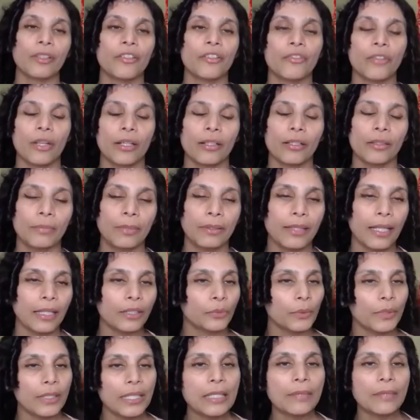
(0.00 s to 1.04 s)
in general, but that's
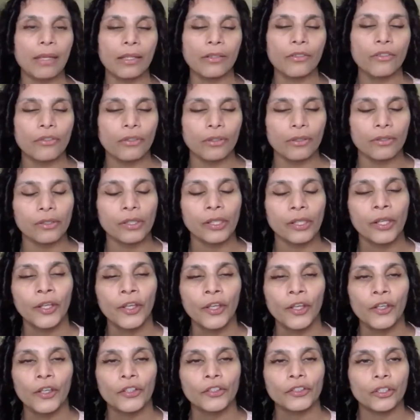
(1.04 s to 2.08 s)
what he mentioned.
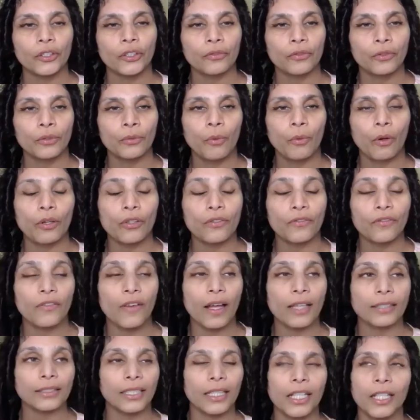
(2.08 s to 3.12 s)
Mm. So if you want to
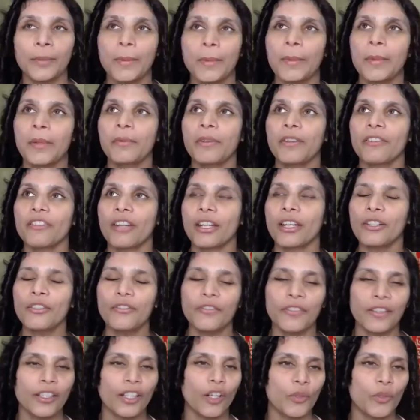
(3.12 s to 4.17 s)
fast, and I remember we were trying to
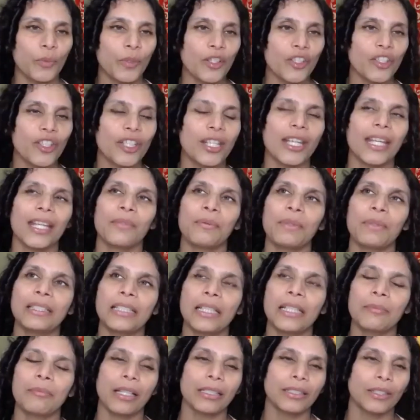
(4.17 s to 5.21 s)
figure out which day, and we
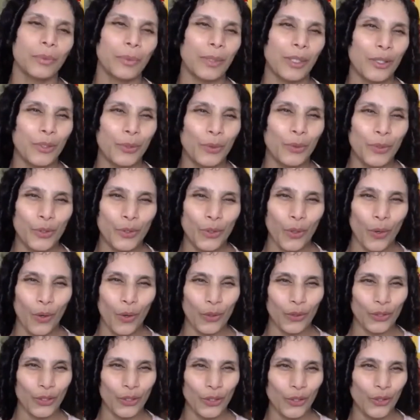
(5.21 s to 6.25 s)
said, Master, we do it on,
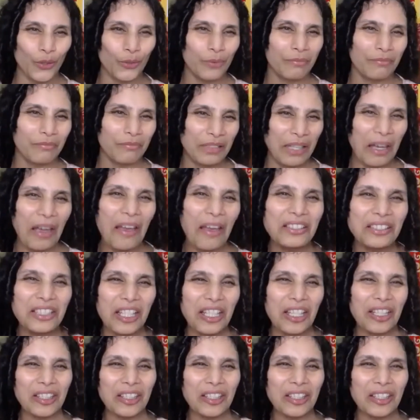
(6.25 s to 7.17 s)
you know, Thursday.